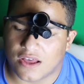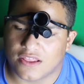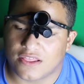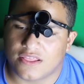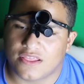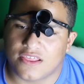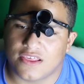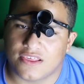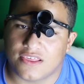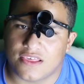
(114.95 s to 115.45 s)

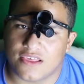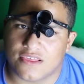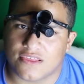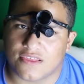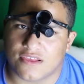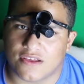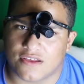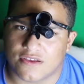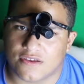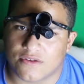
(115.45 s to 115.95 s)
This
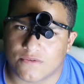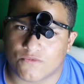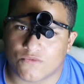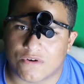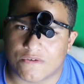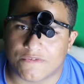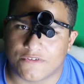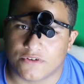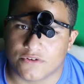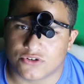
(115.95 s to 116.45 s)
is
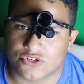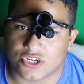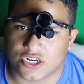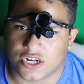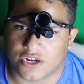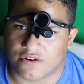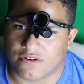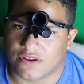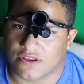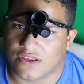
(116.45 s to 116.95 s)

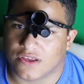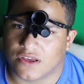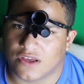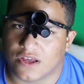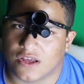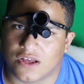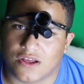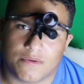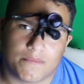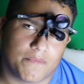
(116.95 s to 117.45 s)
revolutionary.
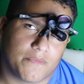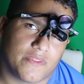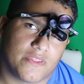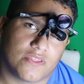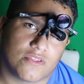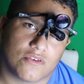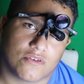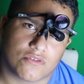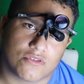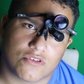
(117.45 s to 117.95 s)

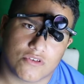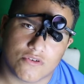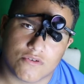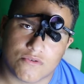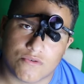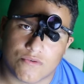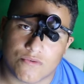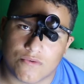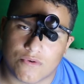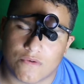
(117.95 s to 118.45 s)
Those of you
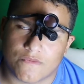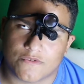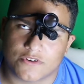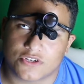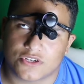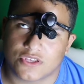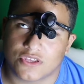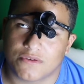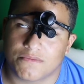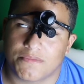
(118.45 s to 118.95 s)
who are
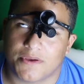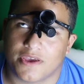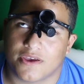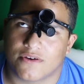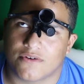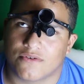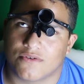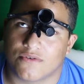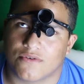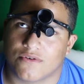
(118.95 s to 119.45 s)
visually
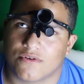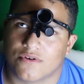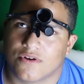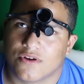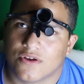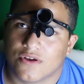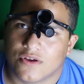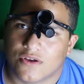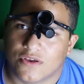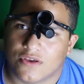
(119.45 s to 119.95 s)
impaired, or
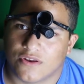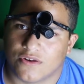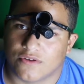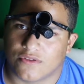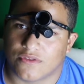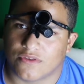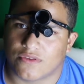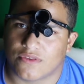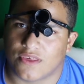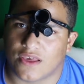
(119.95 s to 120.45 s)

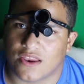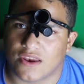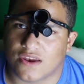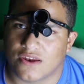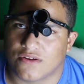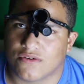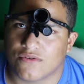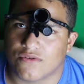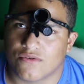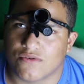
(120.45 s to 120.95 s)
those sighted
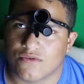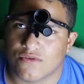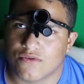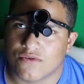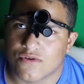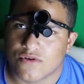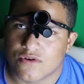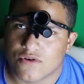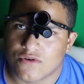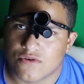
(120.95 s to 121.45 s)

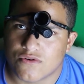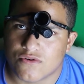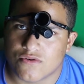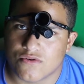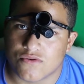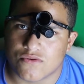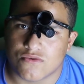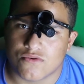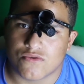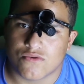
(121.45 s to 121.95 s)
who
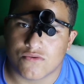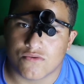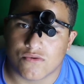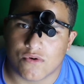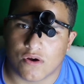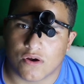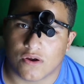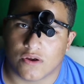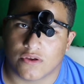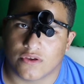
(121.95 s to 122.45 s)

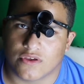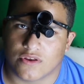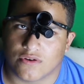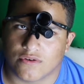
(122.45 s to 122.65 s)
are